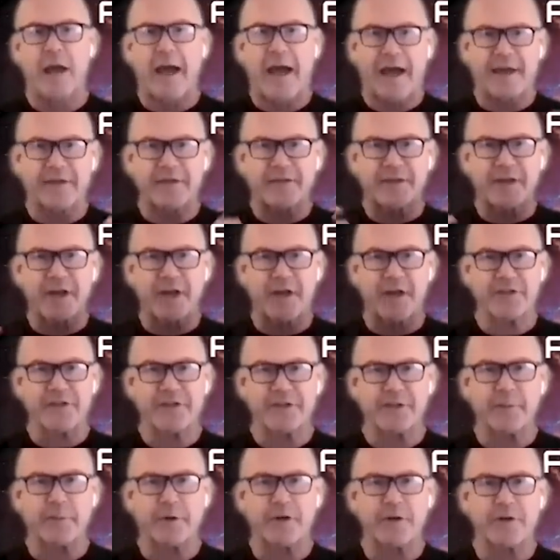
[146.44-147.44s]
As
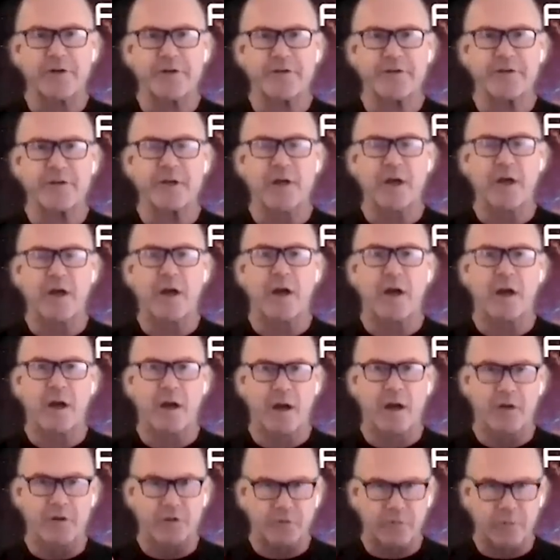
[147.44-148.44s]
customers
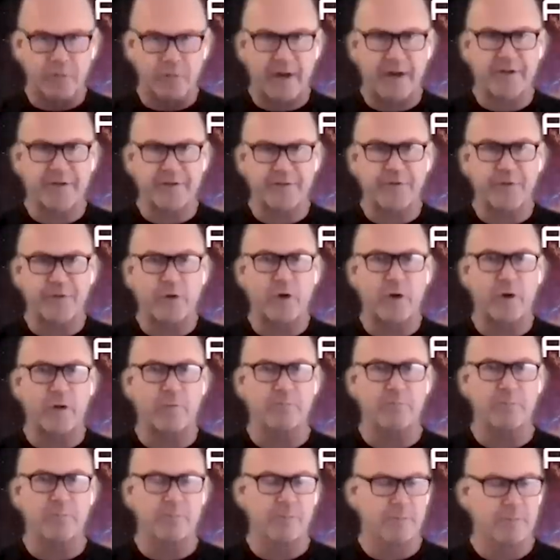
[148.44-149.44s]

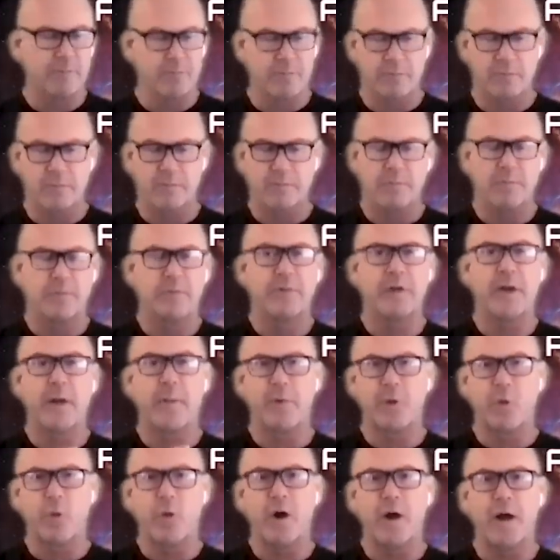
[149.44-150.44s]
transform,
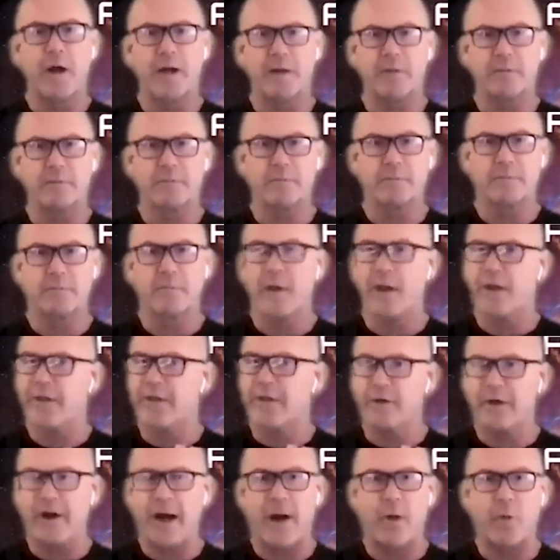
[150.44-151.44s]
number one,
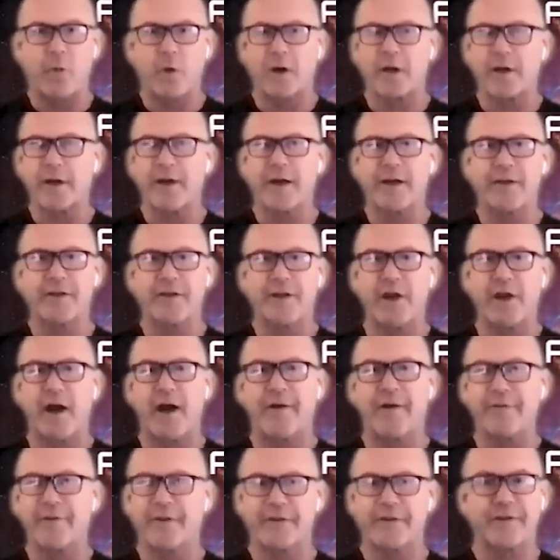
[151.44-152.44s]
they're not working at the
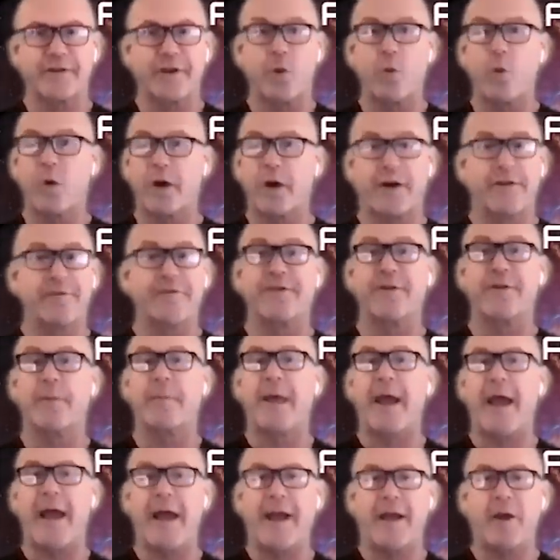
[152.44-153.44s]
office. They're working
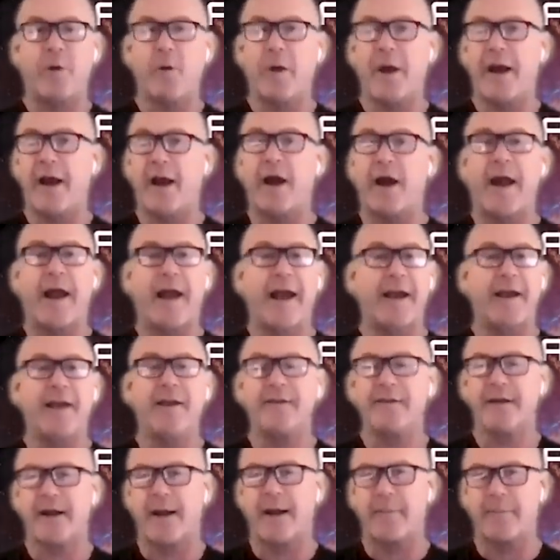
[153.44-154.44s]
from anywhere,
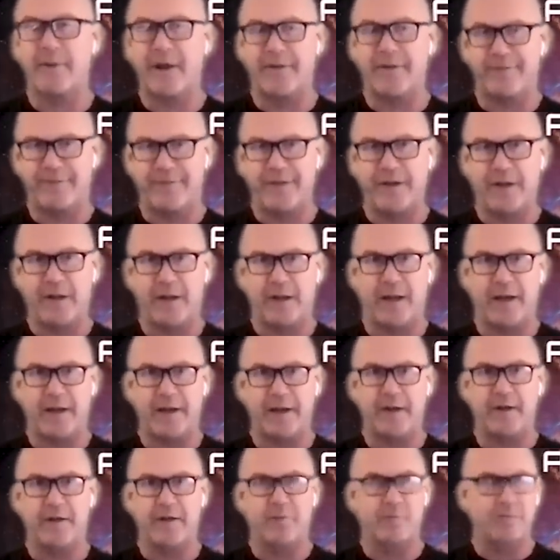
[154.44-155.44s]
anytime they feel like
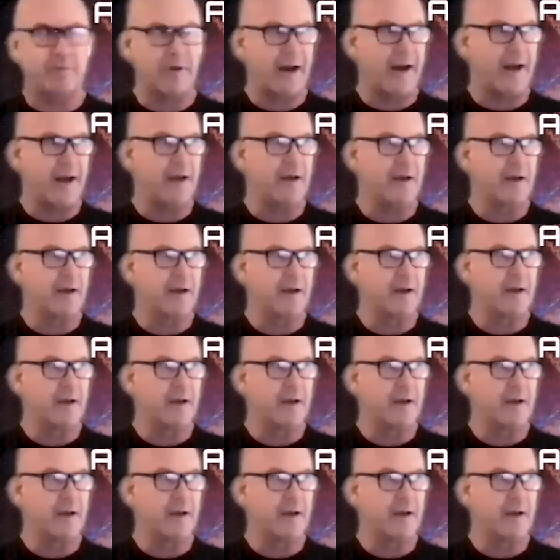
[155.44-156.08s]
it, right?